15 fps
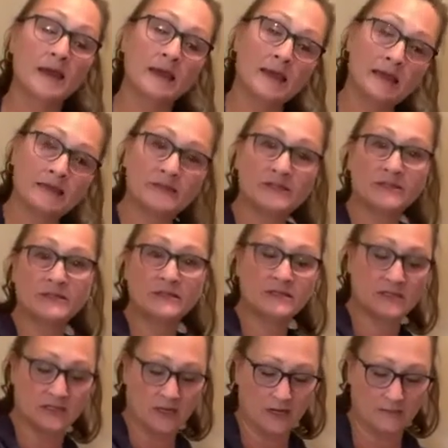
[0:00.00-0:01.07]
into the
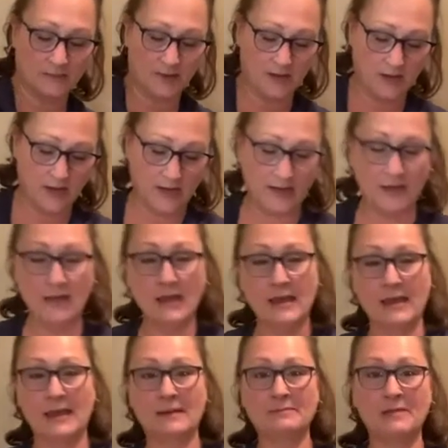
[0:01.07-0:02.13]
stock pot
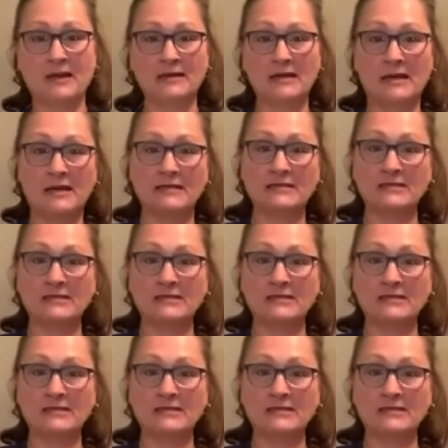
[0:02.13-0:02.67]
and my nice